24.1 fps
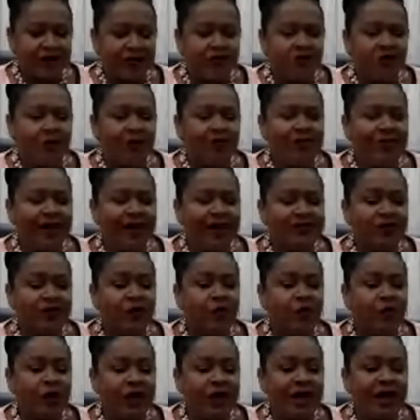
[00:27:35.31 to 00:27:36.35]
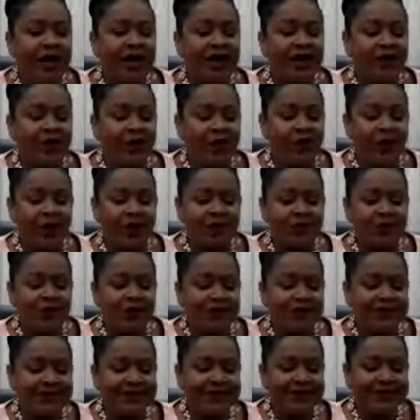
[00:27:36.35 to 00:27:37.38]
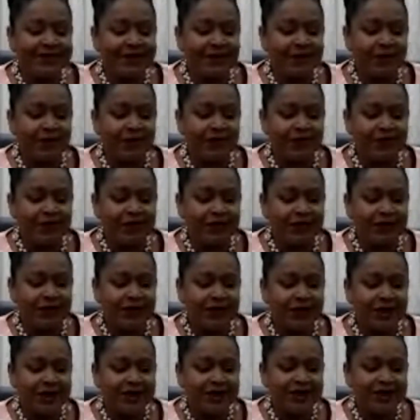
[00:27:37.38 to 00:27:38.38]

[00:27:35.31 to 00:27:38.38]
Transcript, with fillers: no matter where I go, and you can see some of the